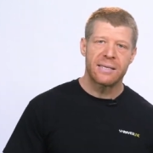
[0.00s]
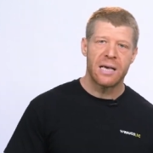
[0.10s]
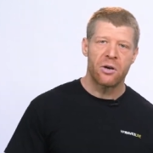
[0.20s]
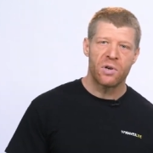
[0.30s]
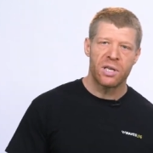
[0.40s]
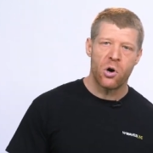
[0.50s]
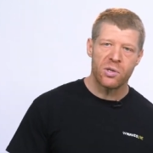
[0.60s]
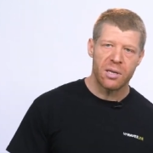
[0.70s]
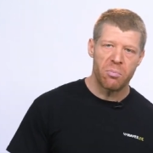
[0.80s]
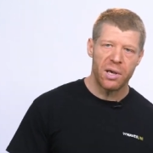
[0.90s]
the SoundGrid
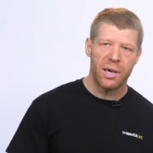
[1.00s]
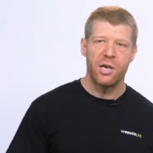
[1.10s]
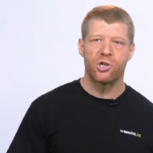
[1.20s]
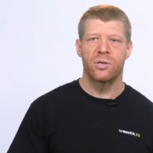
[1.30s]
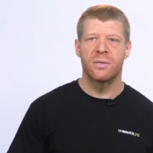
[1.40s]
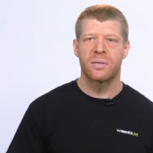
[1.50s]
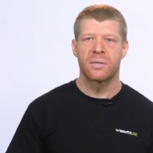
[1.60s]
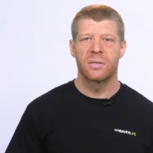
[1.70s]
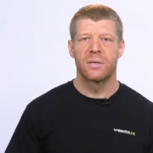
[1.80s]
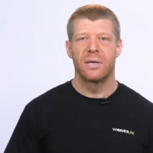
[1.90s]
host applications,